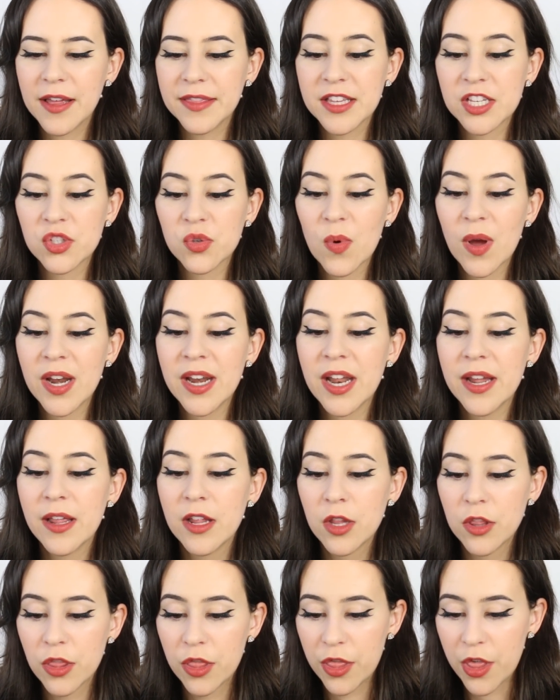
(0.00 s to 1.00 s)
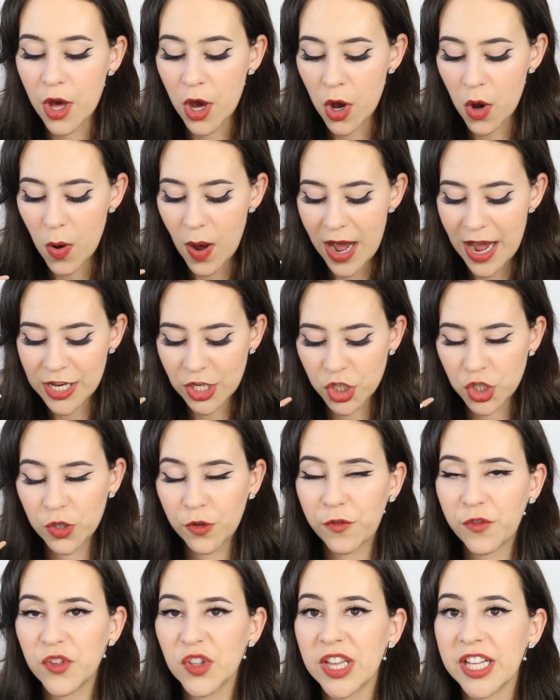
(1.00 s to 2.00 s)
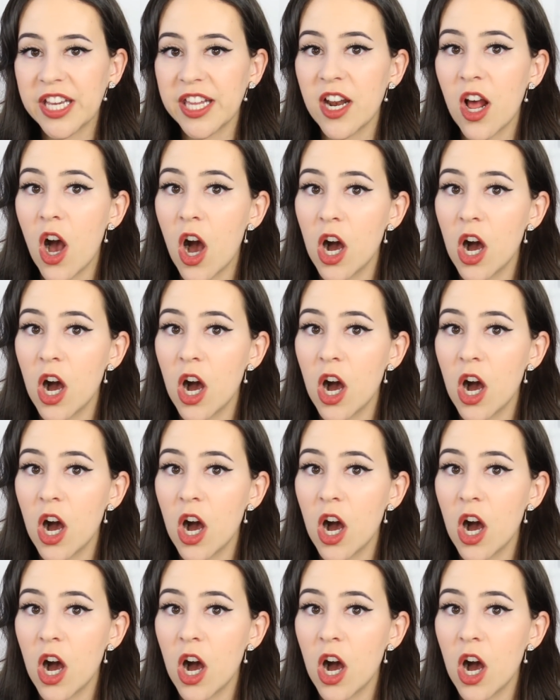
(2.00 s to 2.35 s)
This one, though, I do feel like it